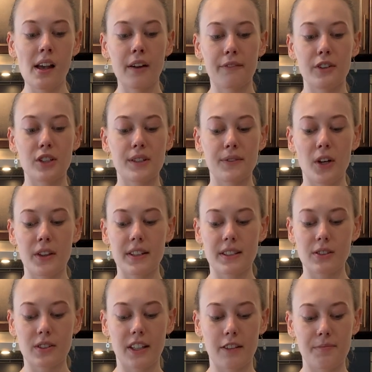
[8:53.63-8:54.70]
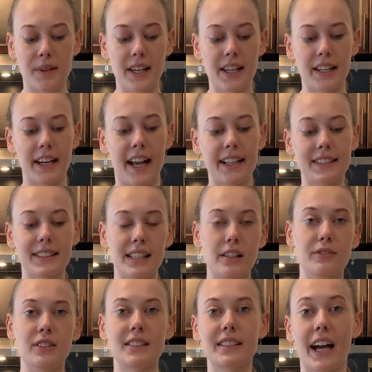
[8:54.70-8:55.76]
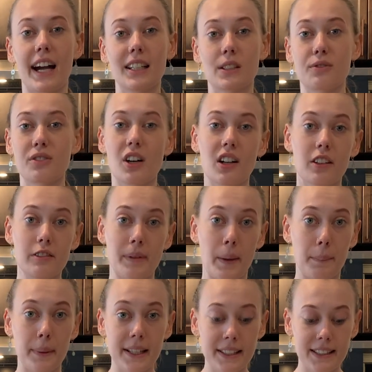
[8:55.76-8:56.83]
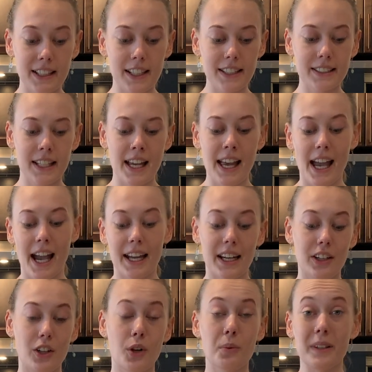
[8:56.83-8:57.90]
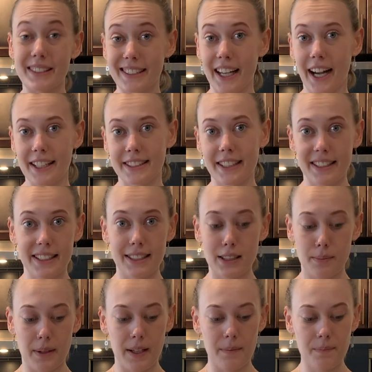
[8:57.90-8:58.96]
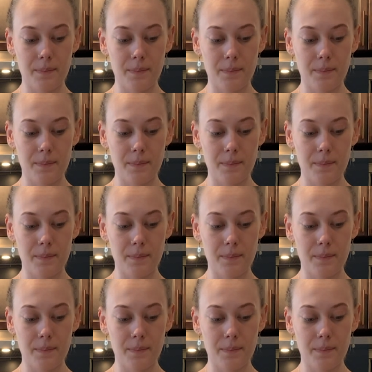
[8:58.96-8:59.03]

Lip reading: First of all, this will give me a nice even size for all of my pizzas, and I know what size they need to be.